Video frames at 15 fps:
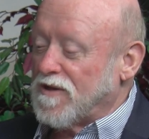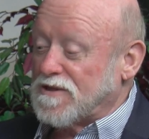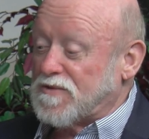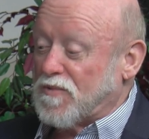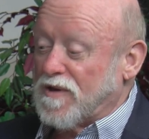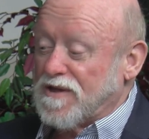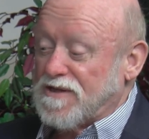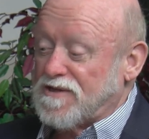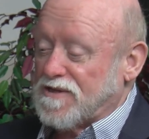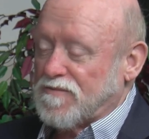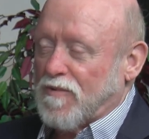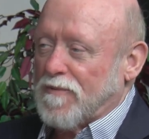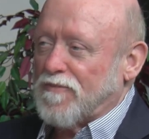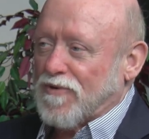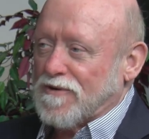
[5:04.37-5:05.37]
it's really just
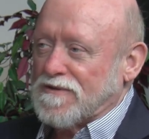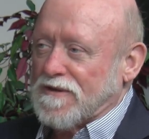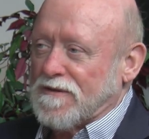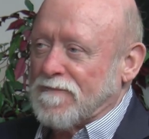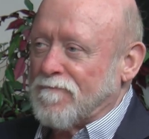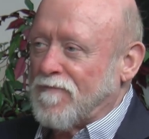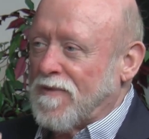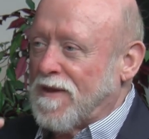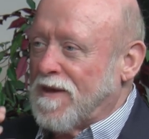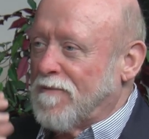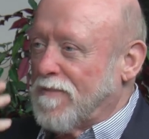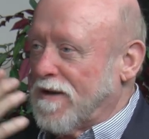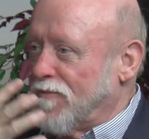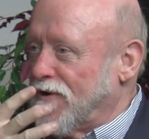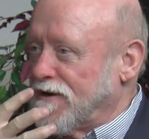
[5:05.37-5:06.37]
one person,
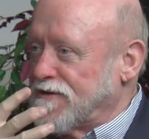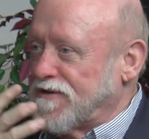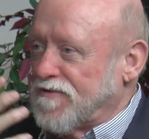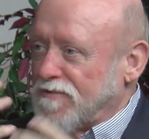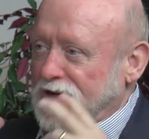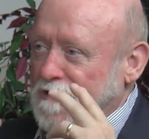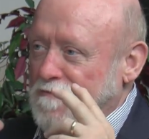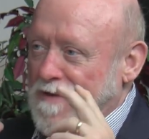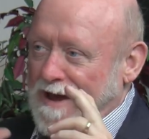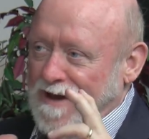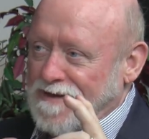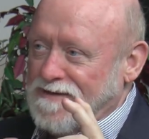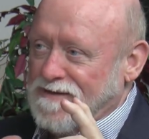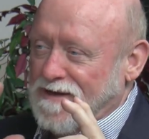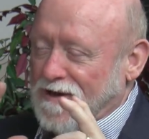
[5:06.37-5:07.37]
but he wears three
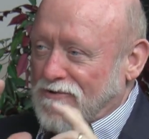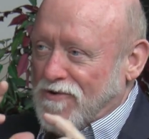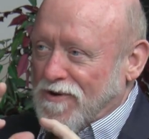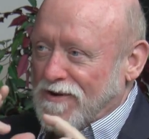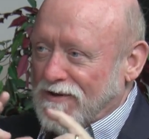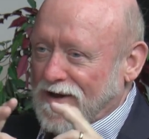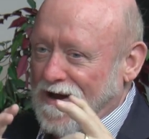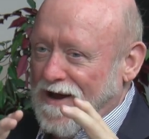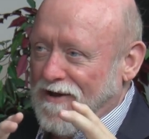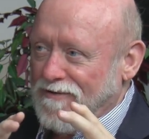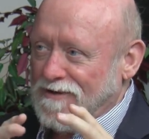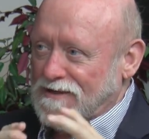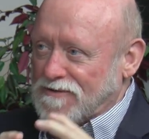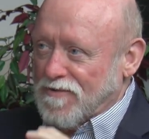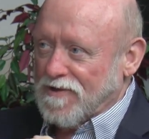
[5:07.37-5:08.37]
masks according to how
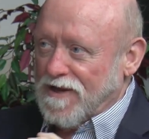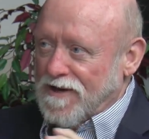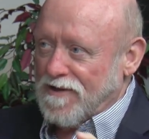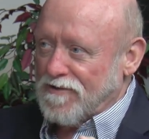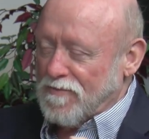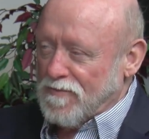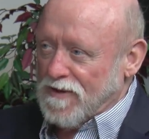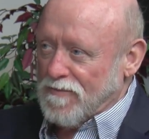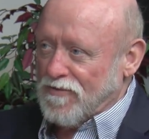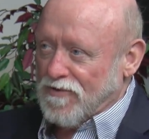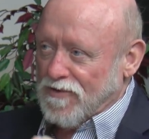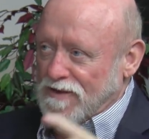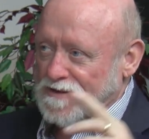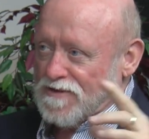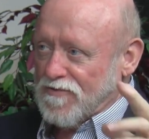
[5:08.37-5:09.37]
he's relating to
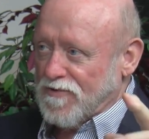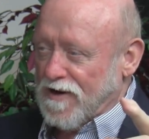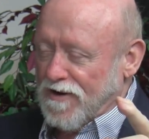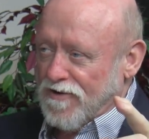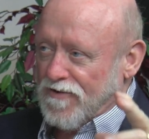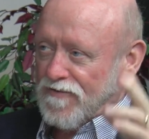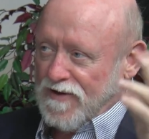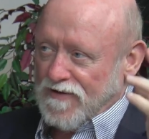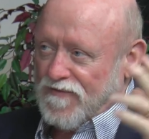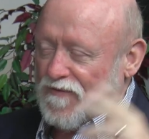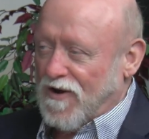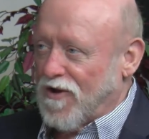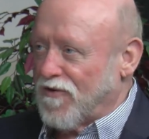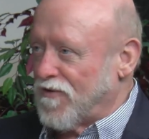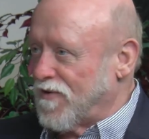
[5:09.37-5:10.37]
people as creator, that's
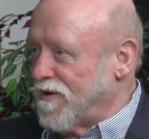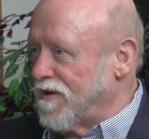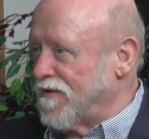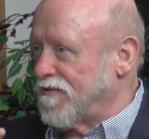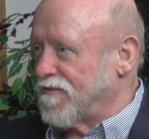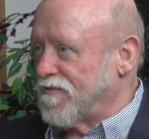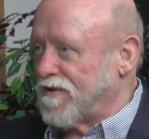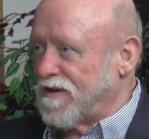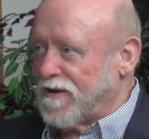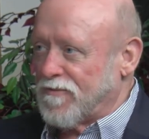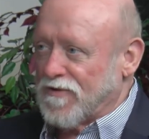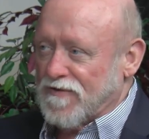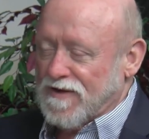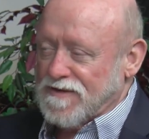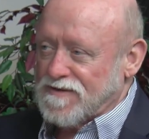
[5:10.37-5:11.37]
father, as
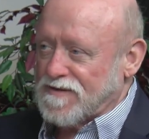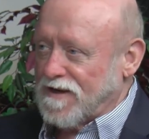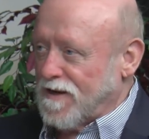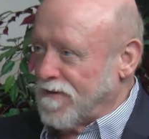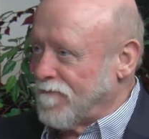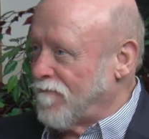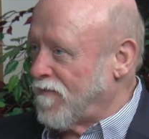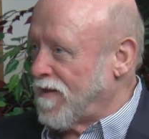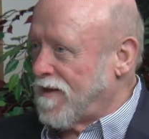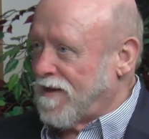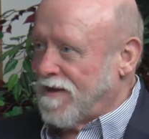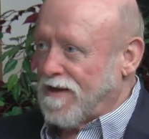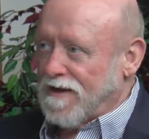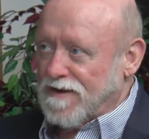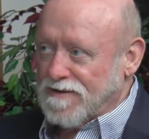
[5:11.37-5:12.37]
redeemer, that's son,
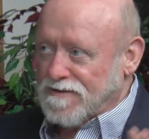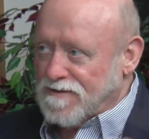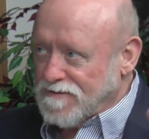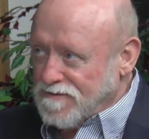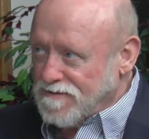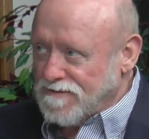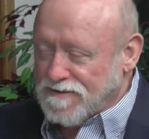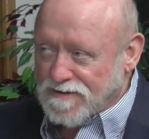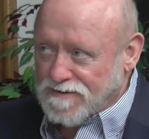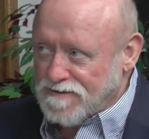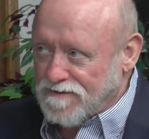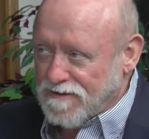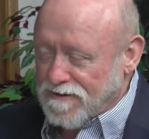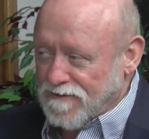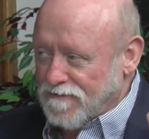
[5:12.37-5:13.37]
as
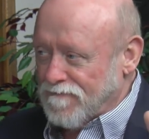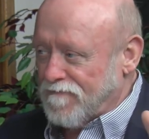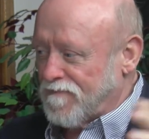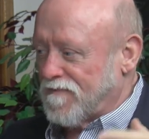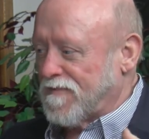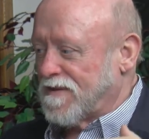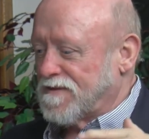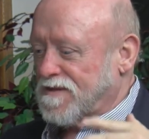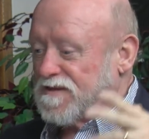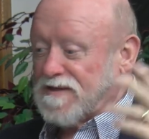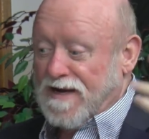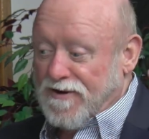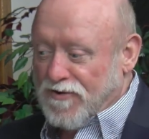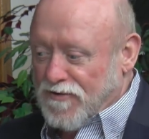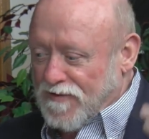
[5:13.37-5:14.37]
um,
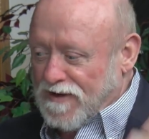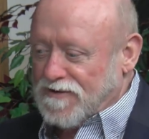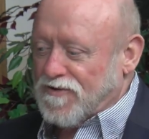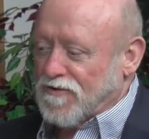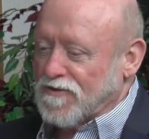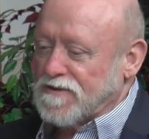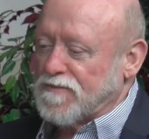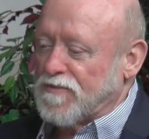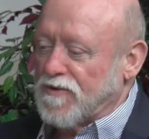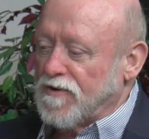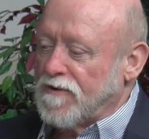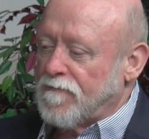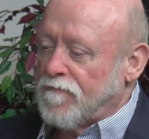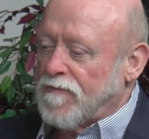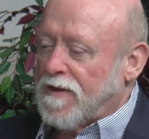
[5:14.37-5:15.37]
sustainer, that's Holy
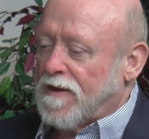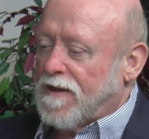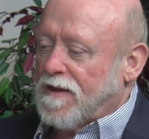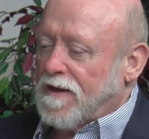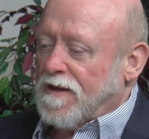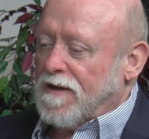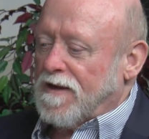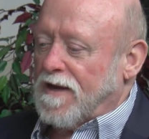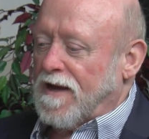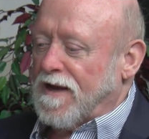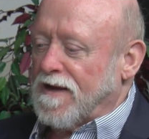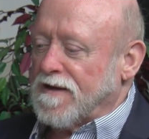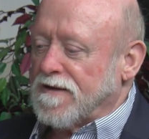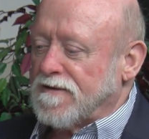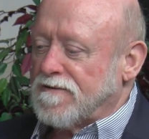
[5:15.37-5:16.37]
Spirit.
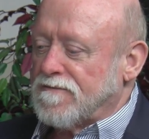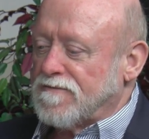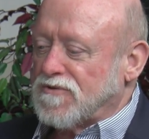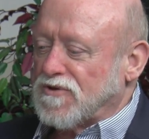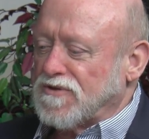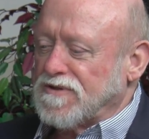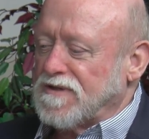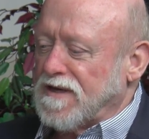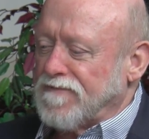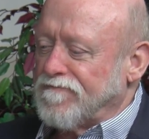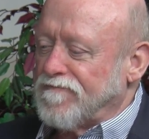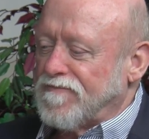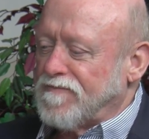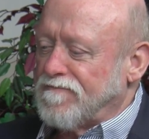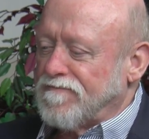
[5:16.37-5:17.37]
And churches say,
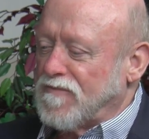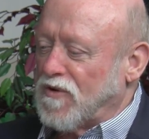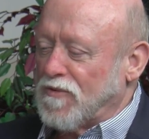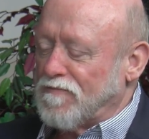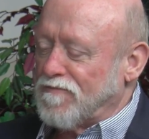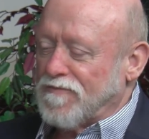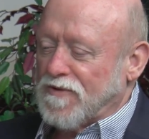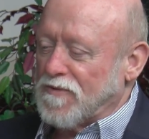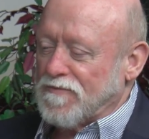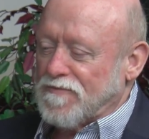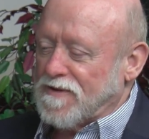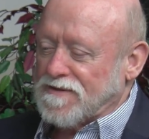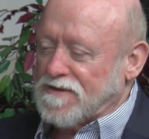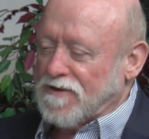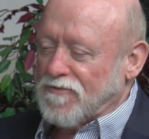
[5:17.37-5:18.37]
nope, nope,
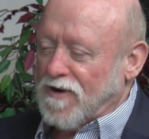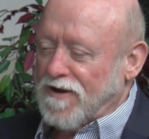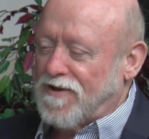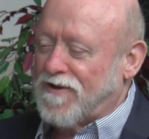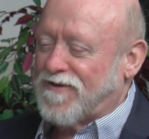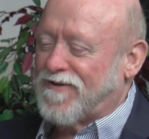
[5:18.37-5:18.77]
that's not right.